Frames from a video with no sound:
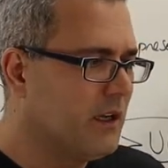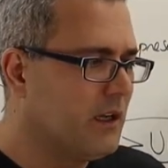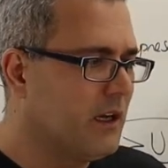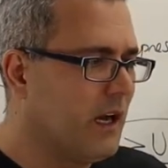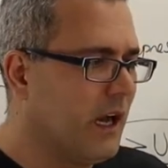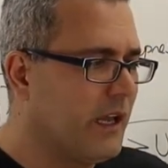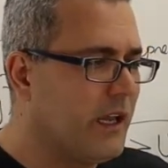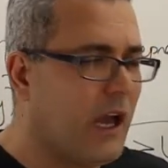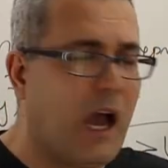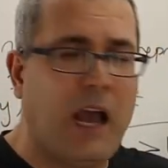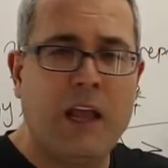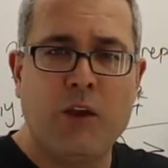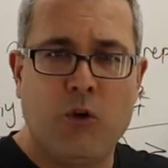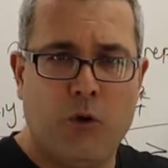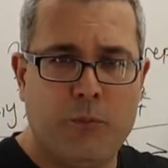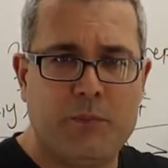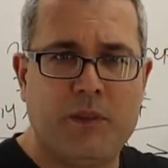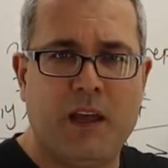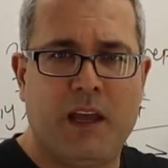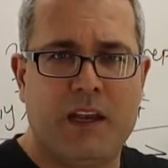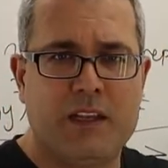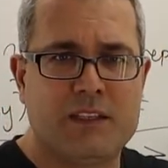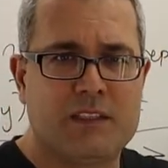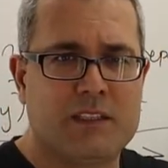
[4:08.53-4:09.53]
I
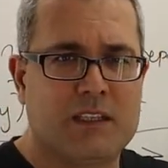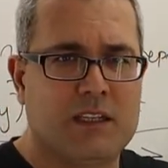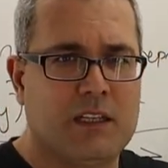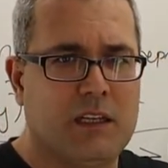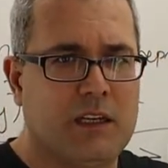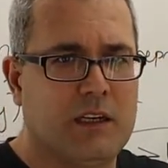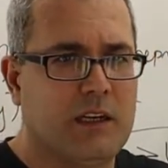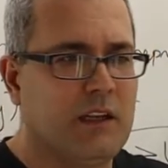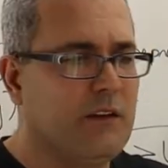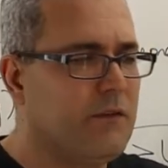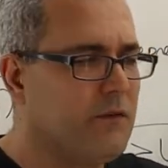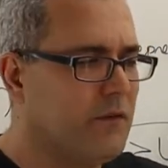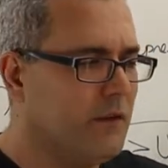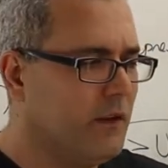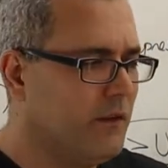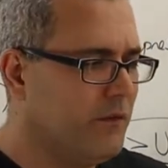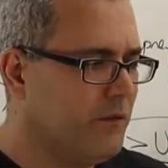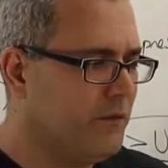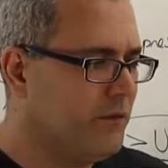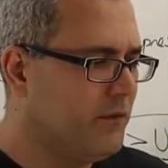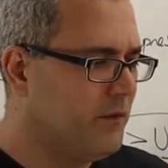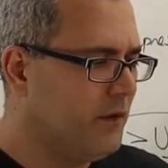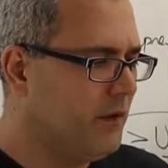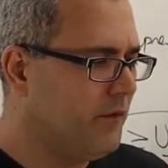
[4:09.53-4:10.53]
hope that is clear. If
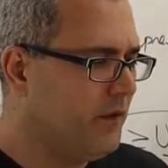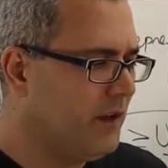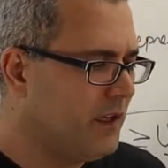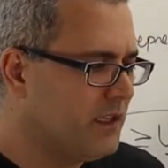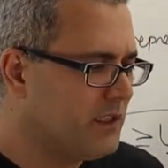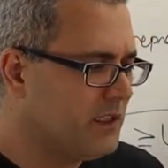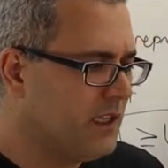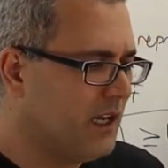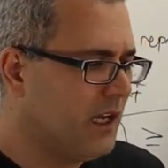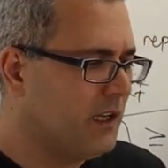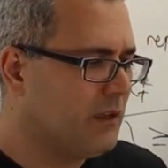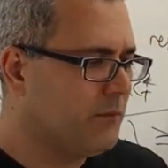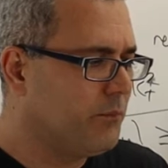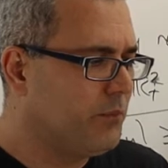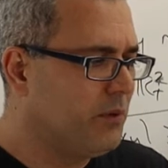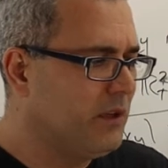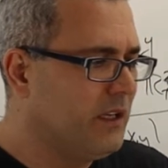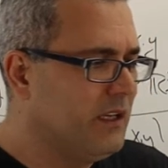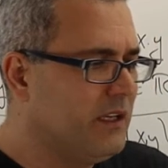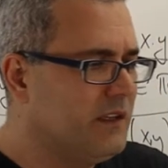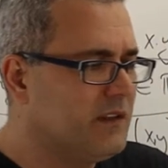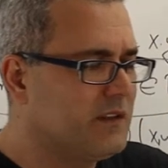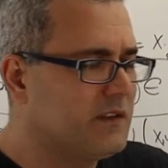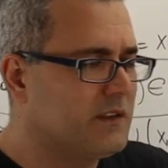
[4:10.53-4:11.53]
it is not,
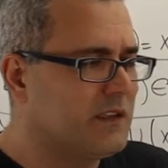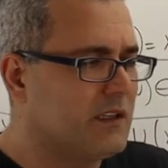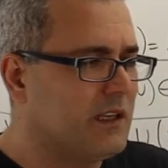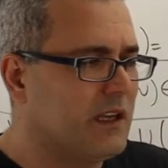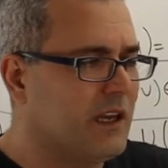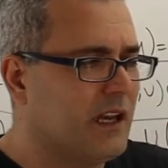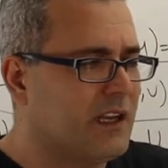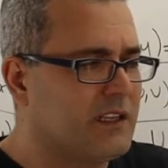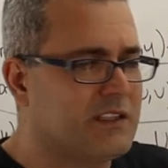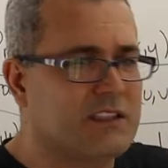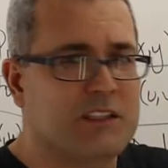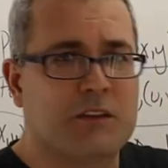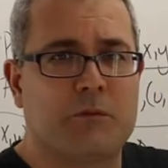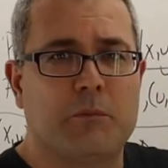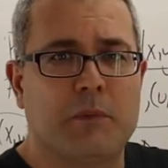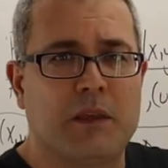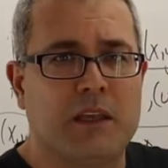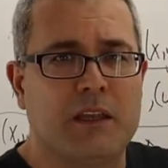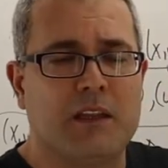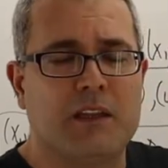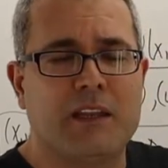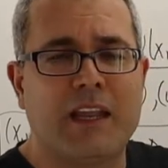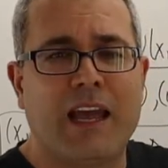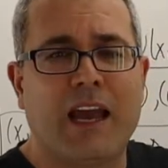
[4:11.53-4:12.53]
please ask
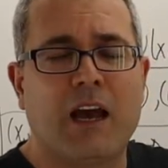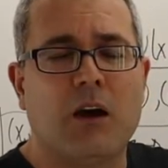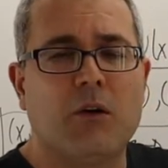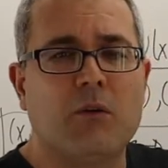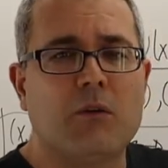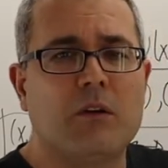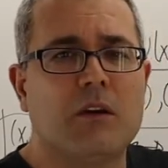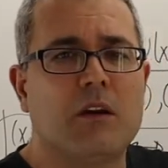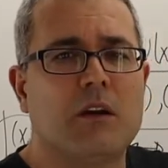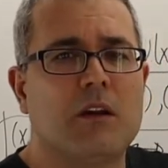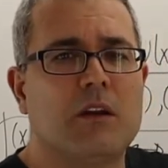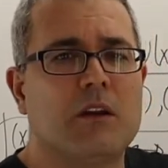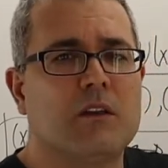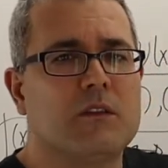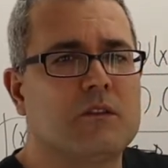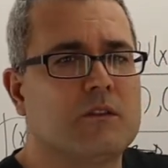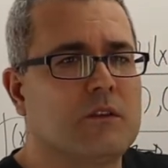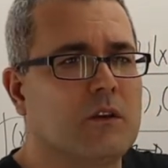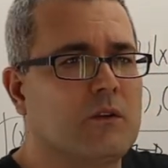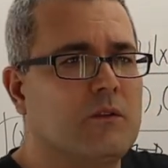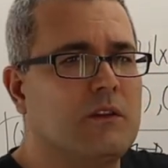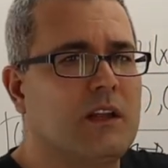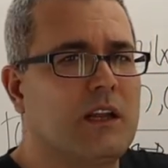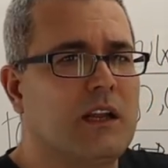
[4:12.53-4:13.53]
me now
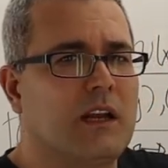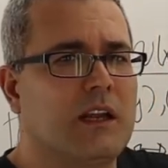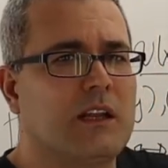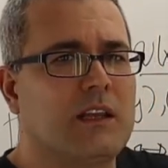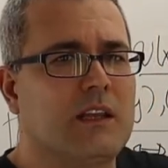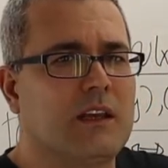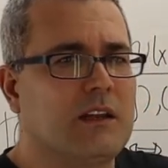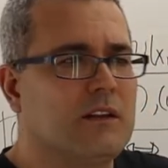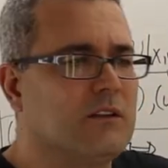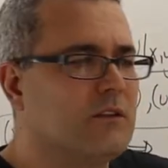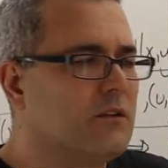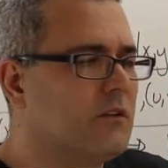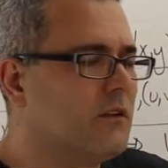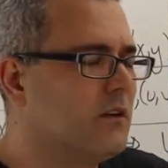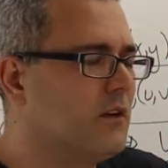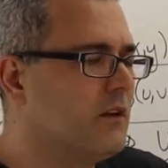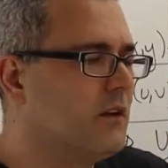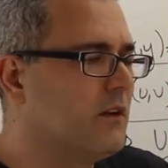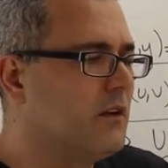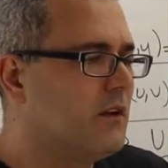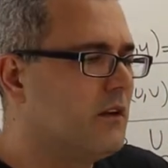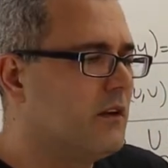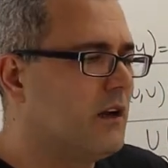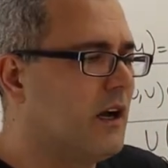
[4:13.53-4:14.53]
so that I can
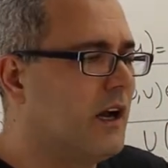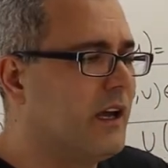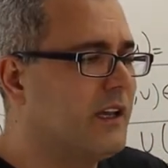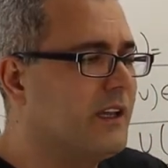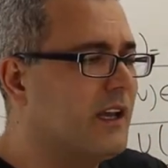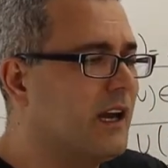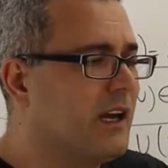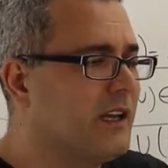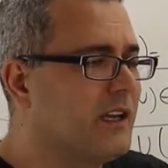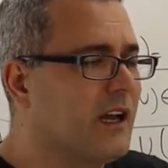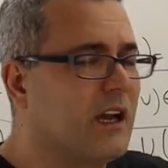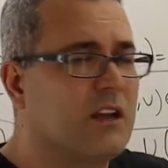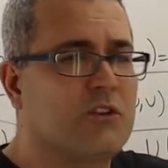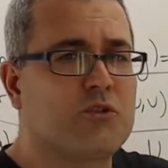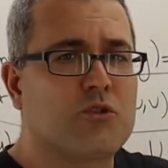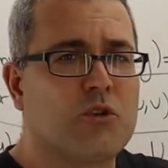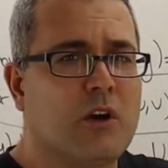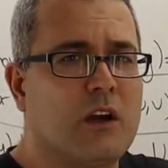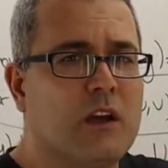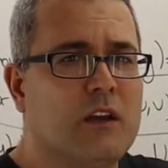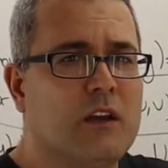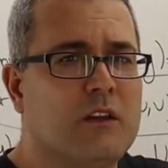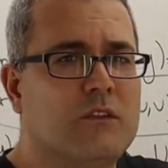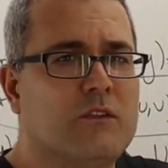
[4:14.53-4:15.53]
I
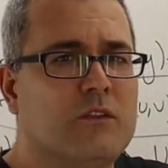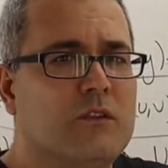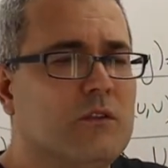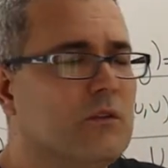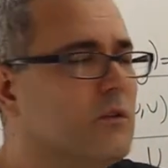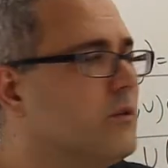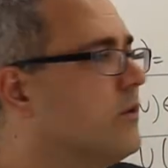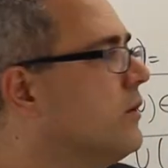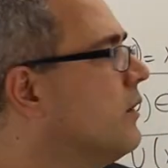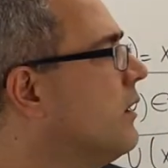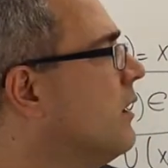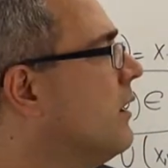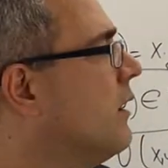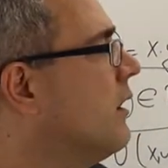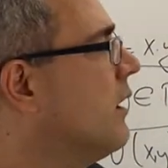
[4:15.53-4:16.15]
try to